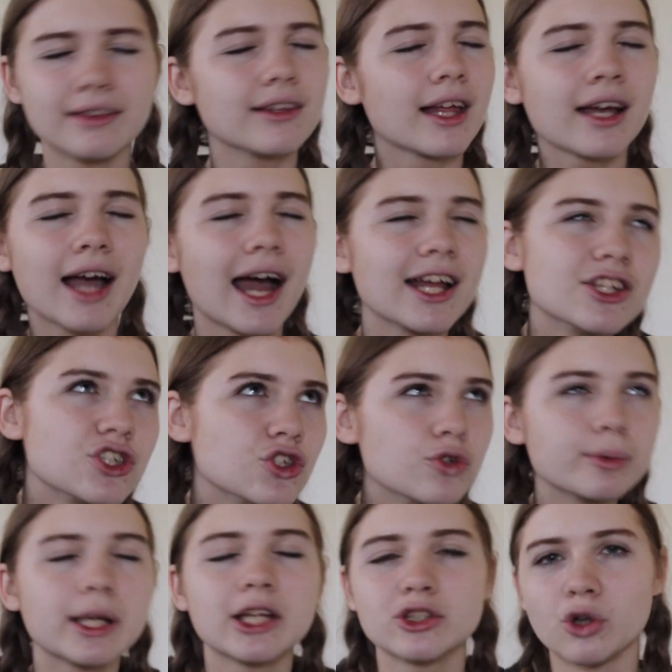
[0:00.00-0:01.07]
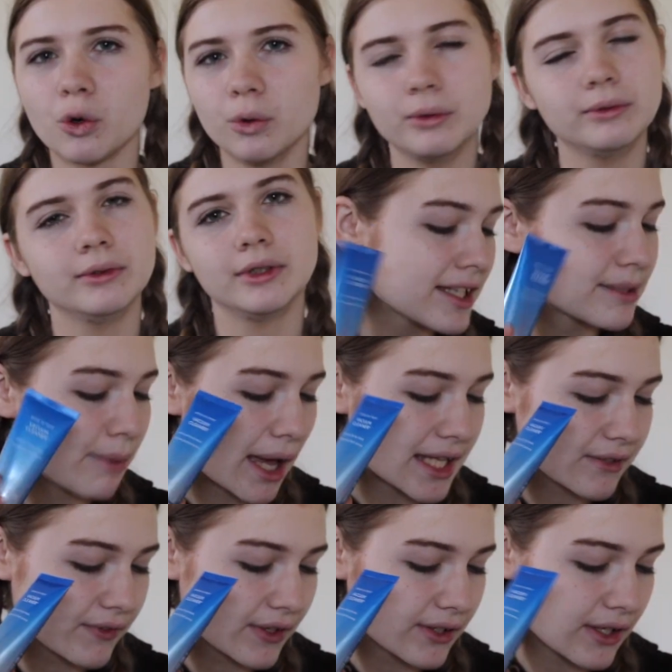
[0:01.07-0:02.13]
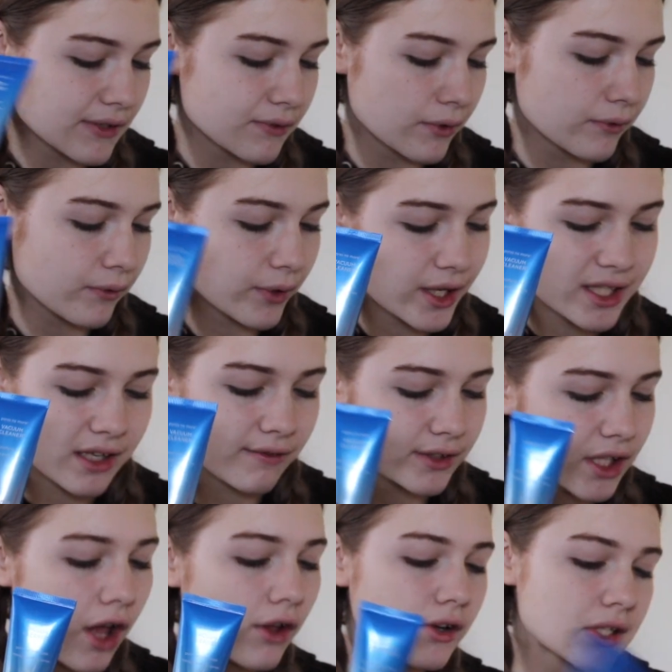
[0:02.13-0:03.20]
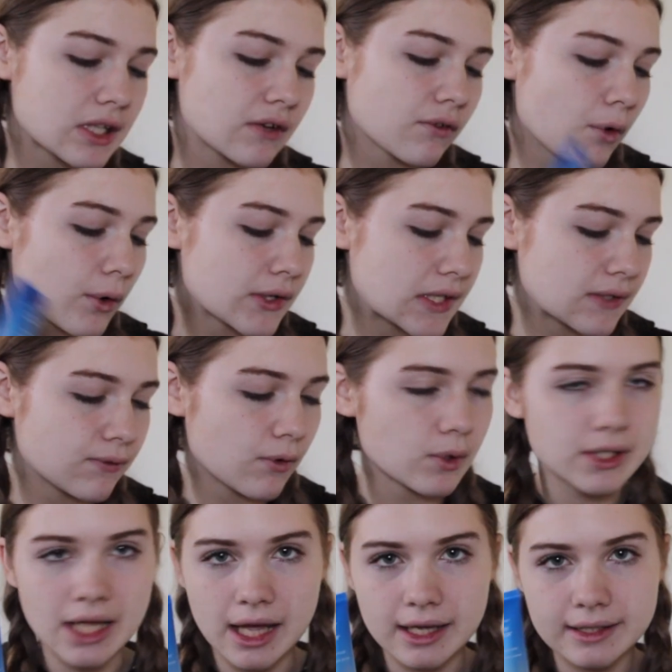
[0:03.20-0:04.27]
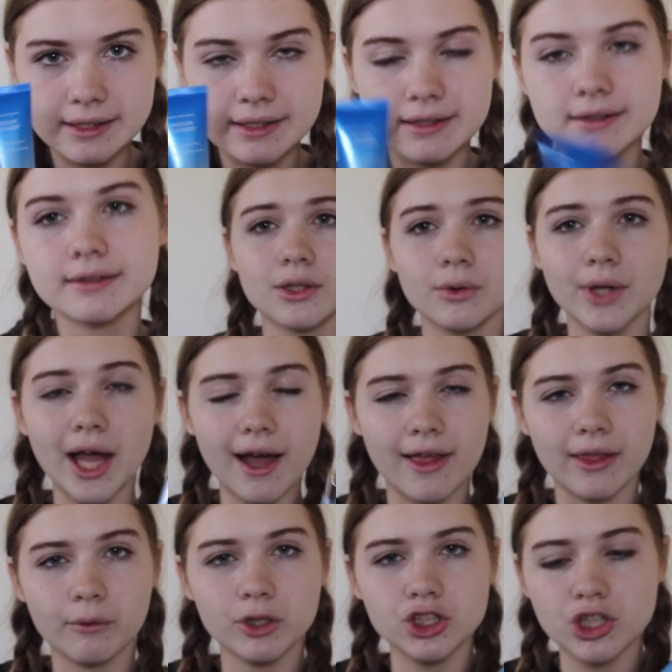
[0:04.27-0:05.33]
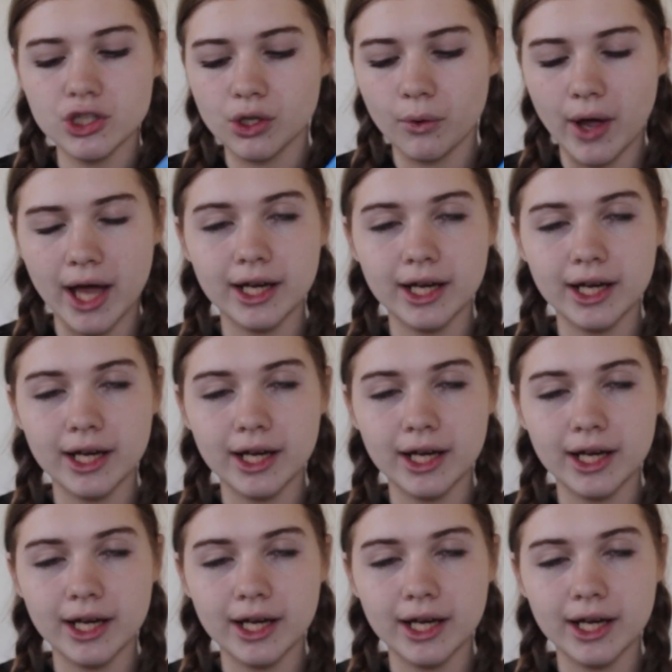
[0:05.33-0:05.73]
Like, I do, but I don't. This mask retails for $47, and of course it's full size. So yeah, I think we should just go